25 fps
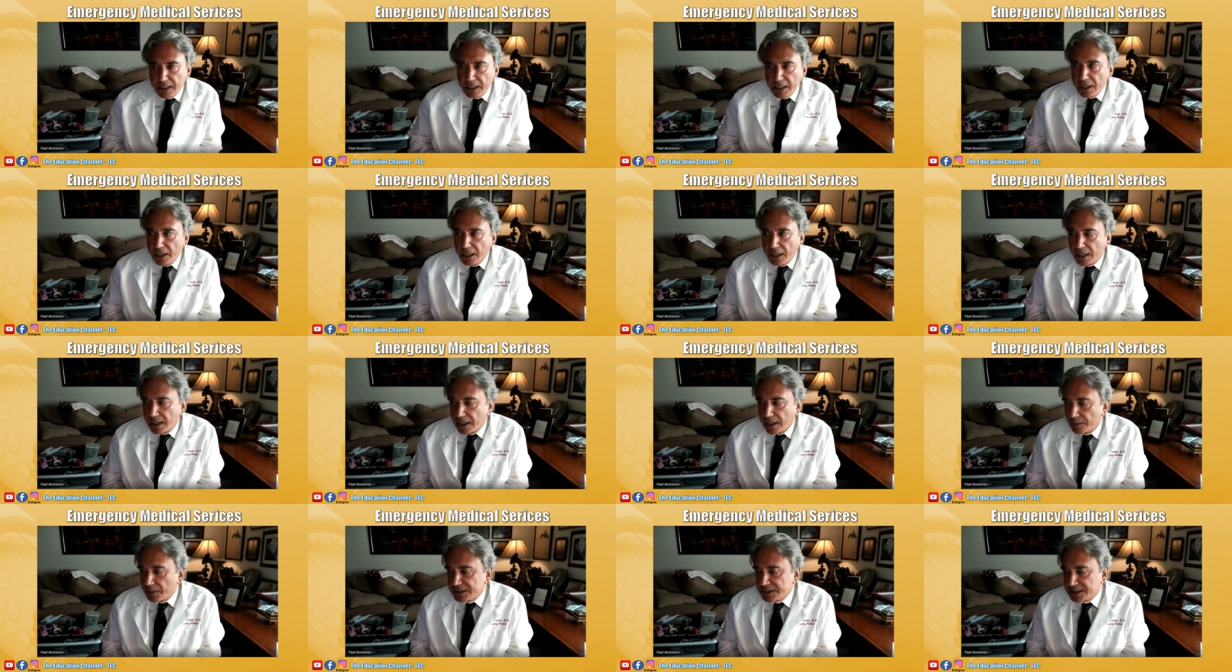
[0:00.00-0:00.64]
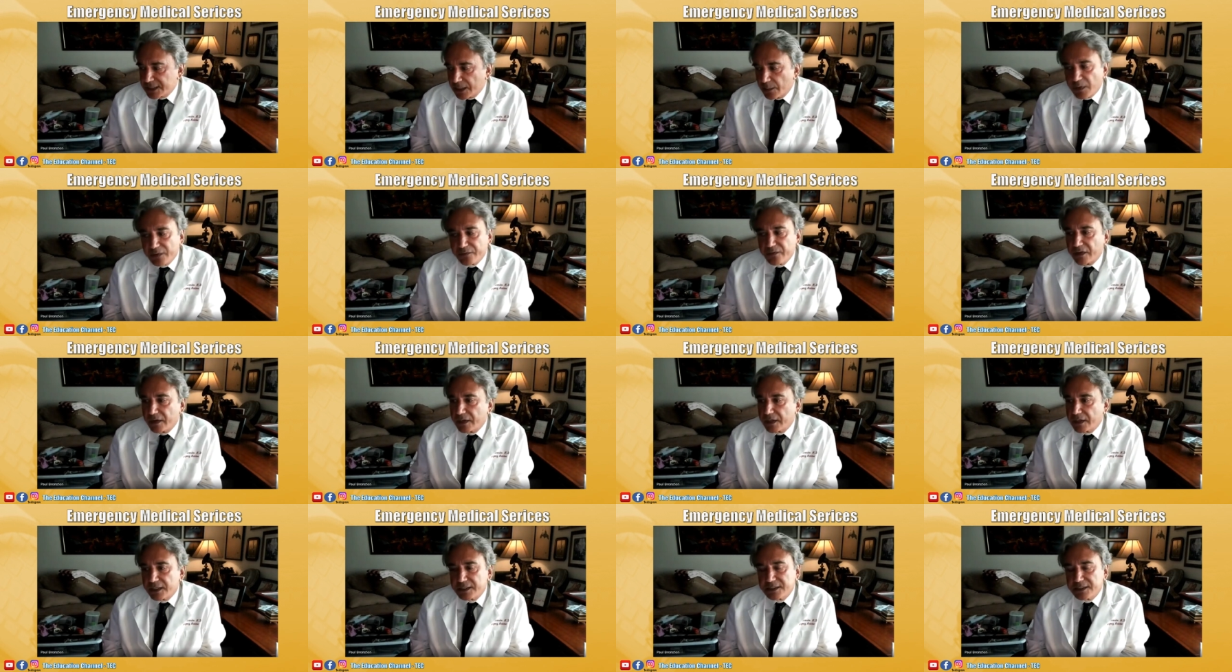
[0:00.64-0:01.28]
some of
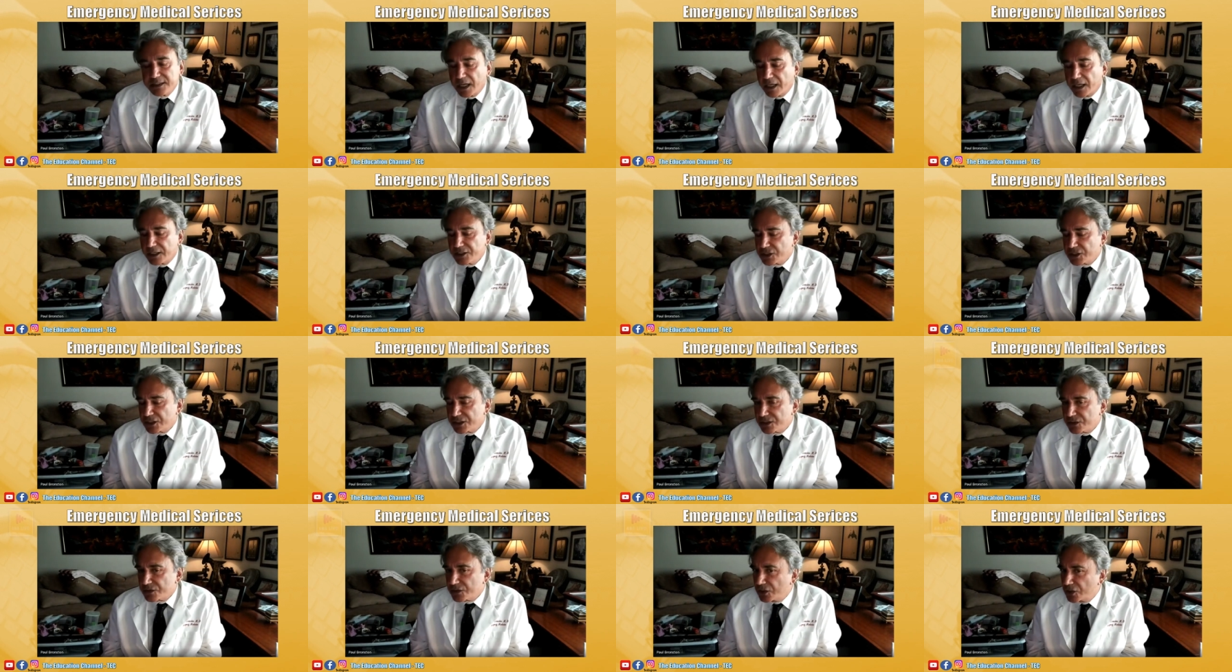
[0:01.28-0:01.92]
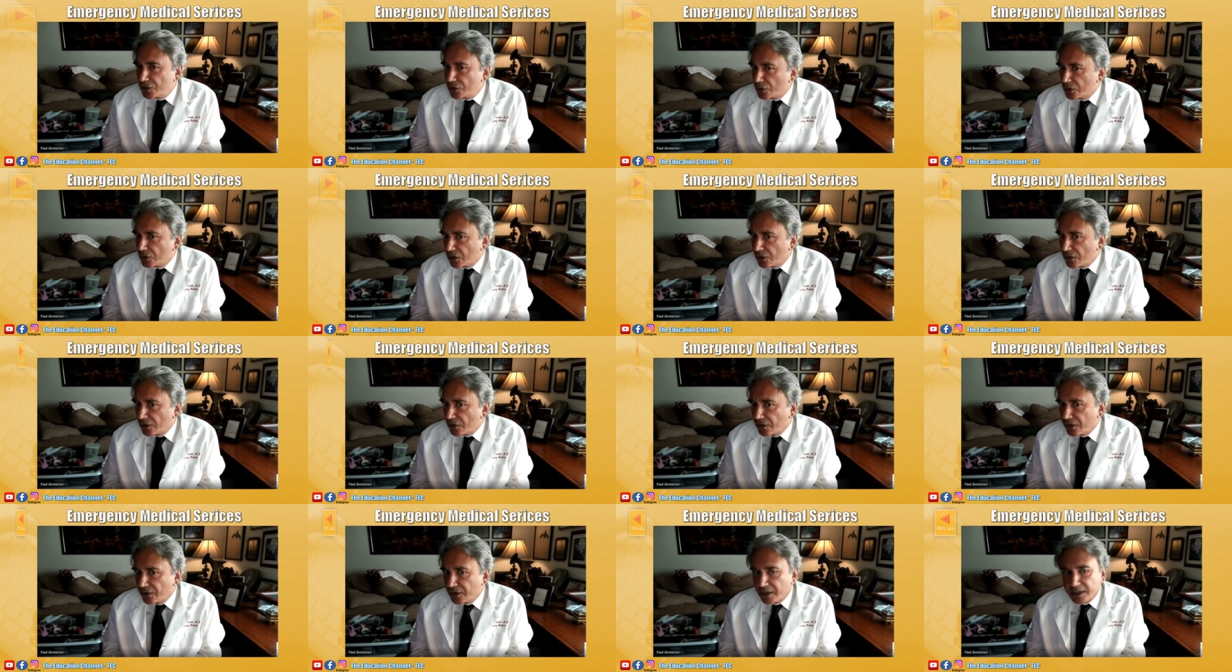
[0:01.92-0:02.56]
it is not just you
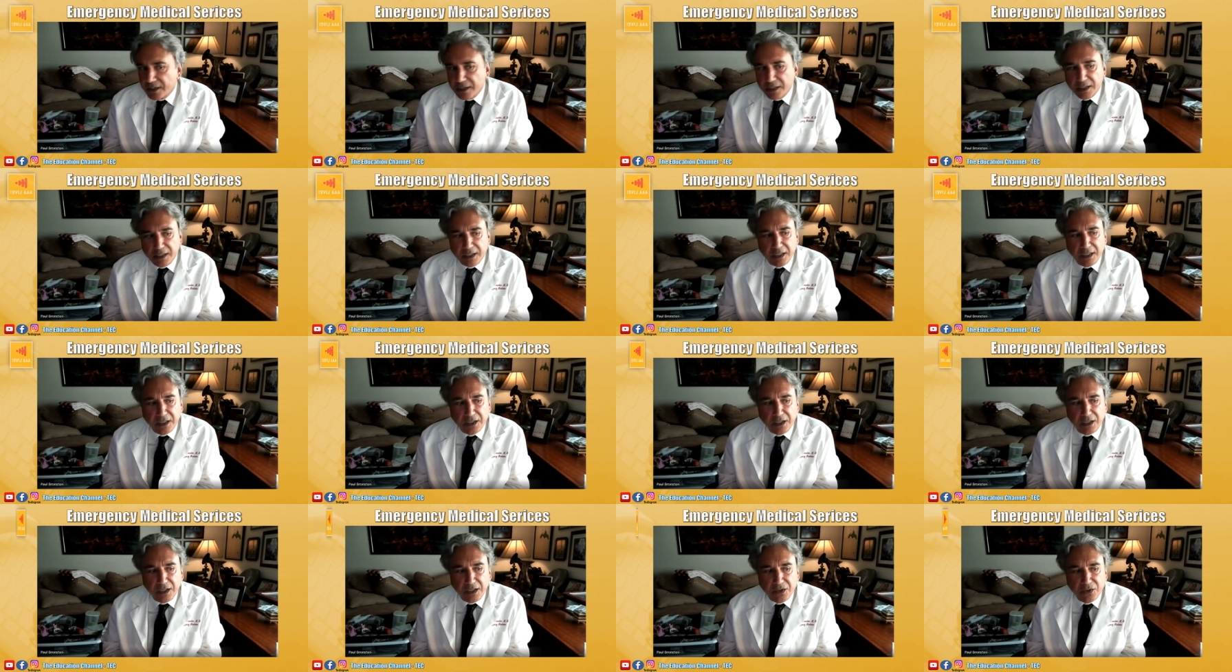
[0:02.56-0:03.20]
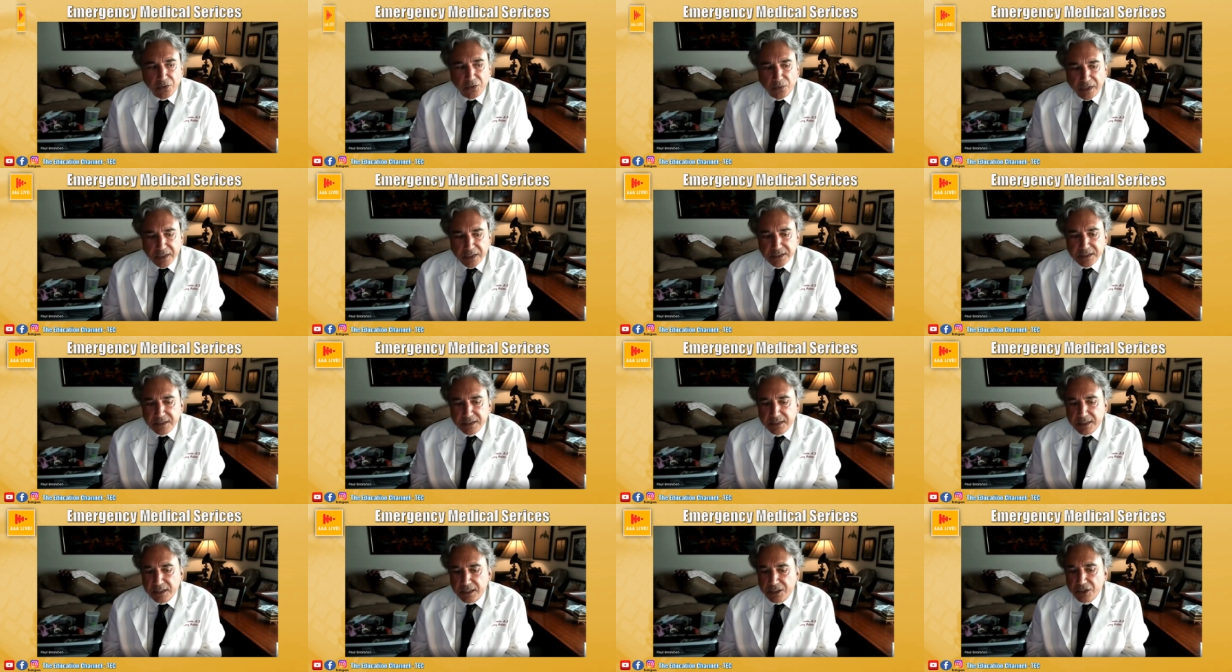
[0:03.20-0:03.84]
learn in your
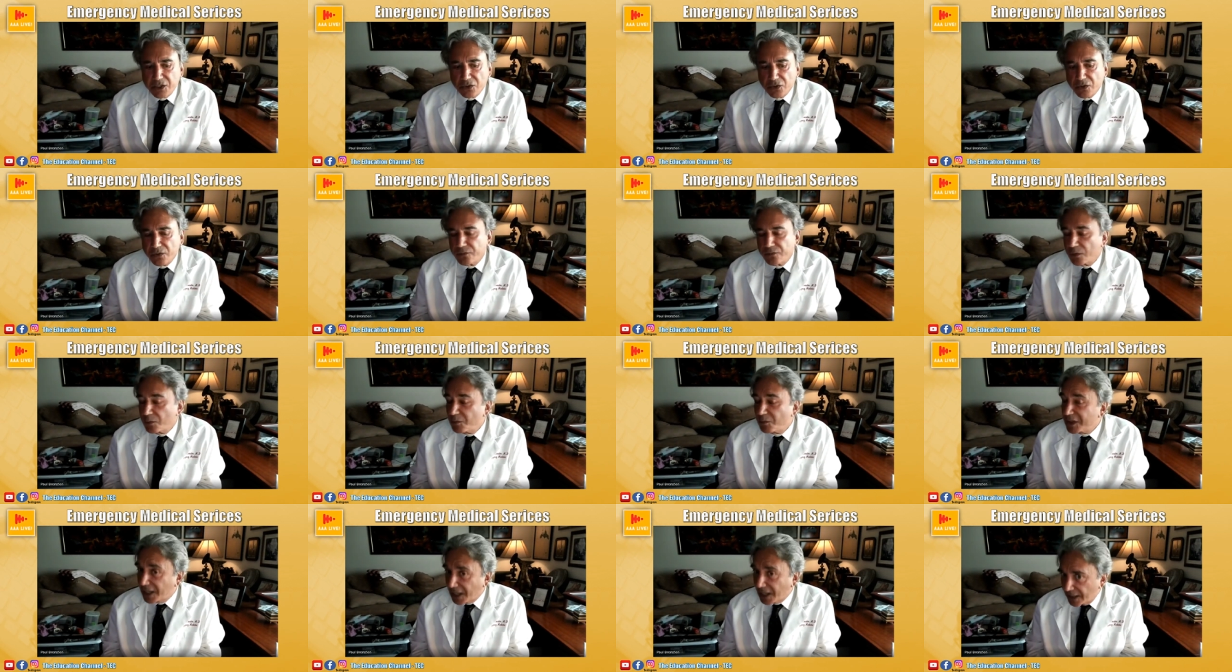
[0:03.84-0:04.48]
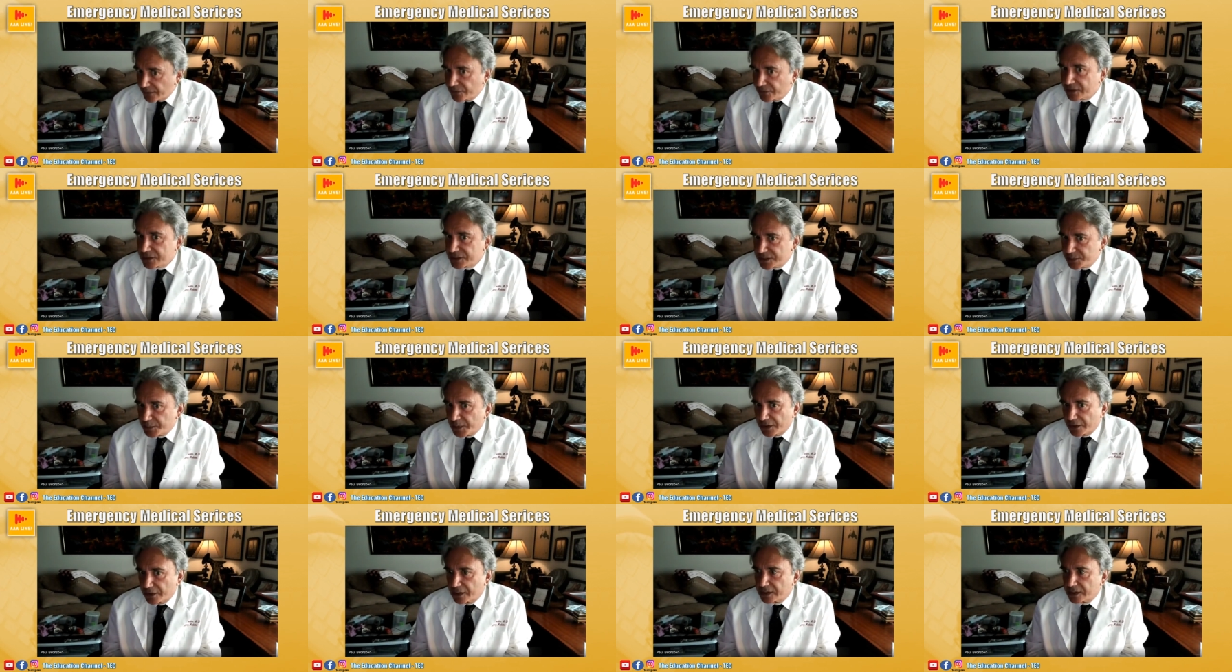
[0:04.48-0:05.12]
residency, you learn from life
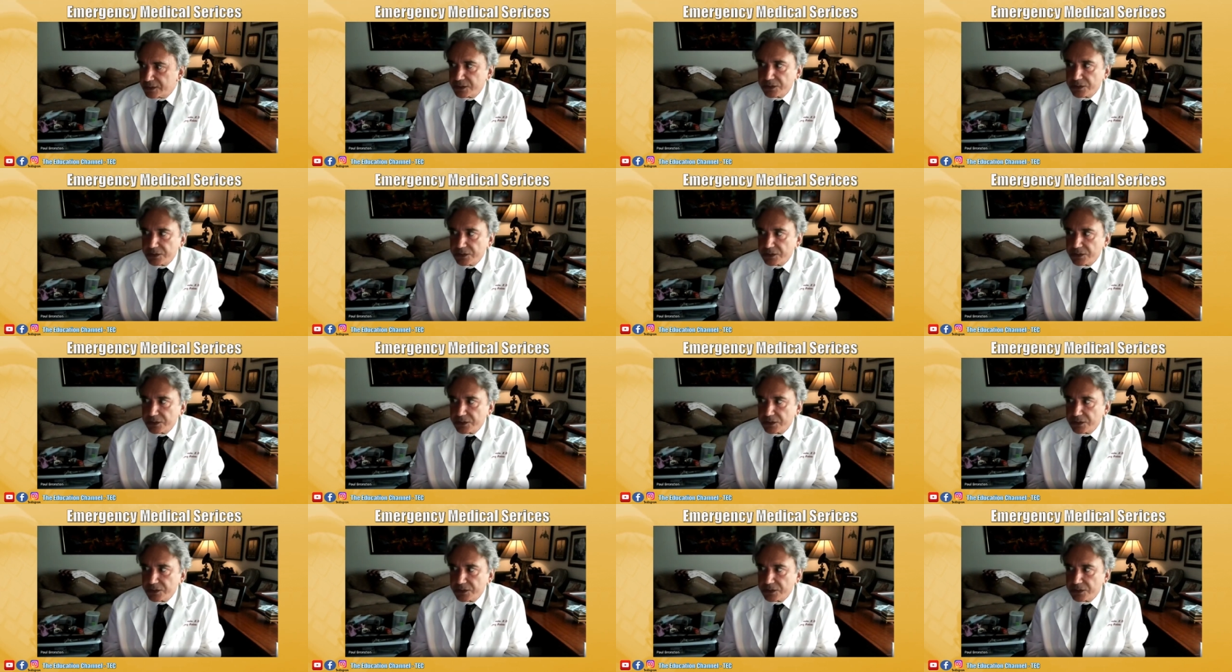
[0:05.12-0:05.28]
experience.